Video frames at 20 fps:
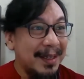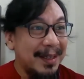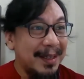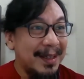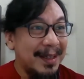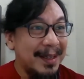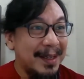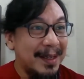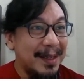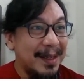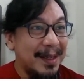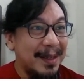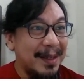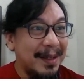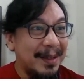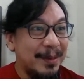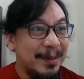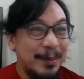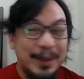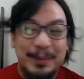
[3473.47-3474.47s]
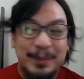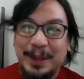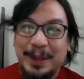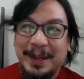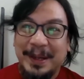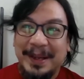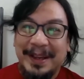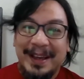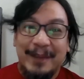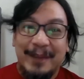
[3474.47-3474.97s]
I
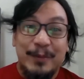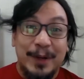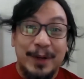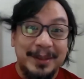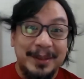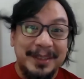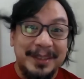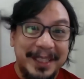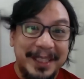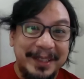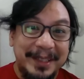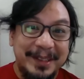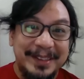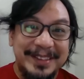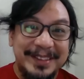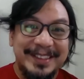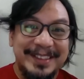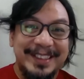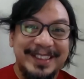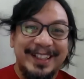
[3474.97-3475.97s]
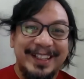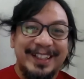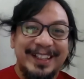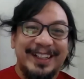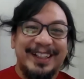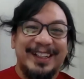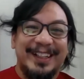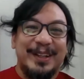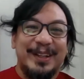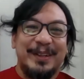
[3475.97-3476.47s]
forgot the title. It's
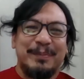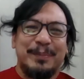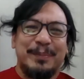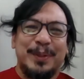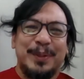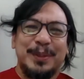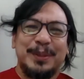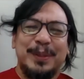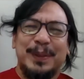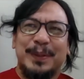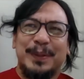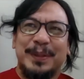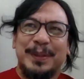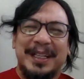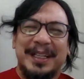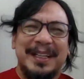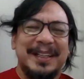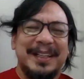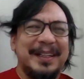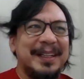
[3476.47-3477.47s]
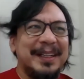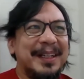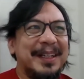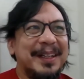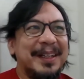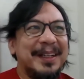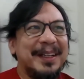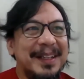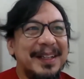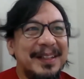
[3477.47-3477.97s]
The
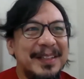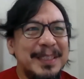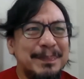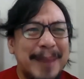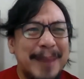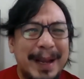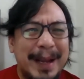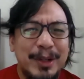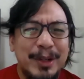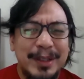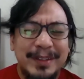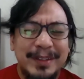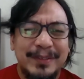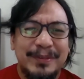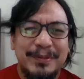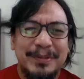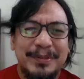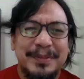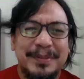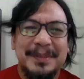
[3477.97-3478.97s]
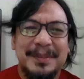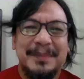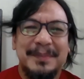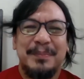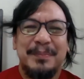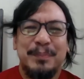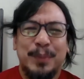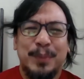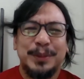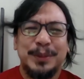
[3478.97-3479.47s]
Specter of
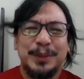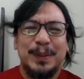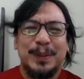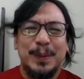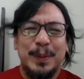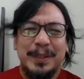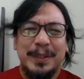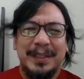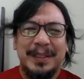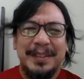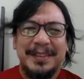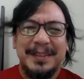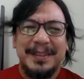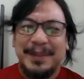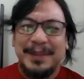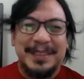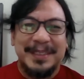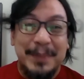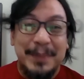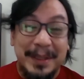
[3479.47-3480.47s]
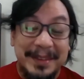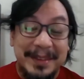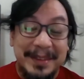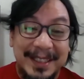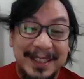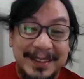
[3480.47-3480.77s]
Postcolonialism, something like that.